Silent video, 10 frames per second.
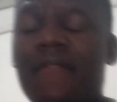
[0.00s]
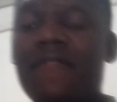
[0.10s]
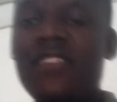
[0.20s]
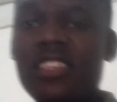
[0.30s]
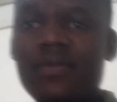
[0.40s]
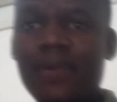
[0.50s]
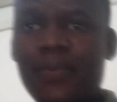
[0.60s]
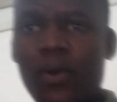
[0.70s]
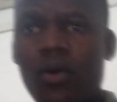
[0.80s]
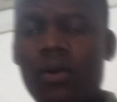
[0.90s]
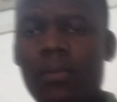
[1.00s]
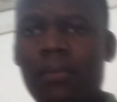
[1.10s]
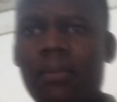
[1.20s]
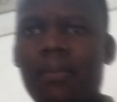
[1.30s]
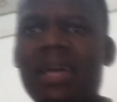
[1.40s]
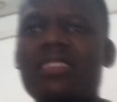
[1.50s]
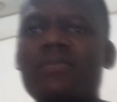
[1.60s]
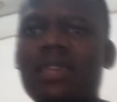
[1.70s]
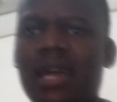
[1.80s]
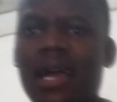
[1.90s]
These people might
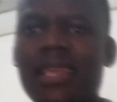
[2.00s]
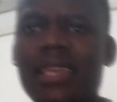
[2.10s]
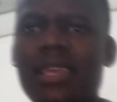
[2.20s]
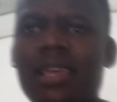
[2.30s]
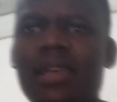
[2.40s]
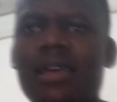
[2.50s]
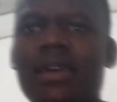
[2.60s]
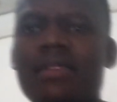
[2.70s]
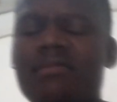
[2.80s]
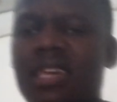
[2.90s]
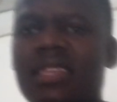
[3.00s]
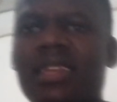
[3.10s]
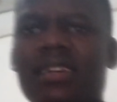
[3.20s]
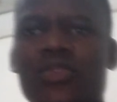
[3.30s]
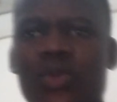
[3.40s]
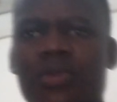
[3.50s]
be carrying dangerous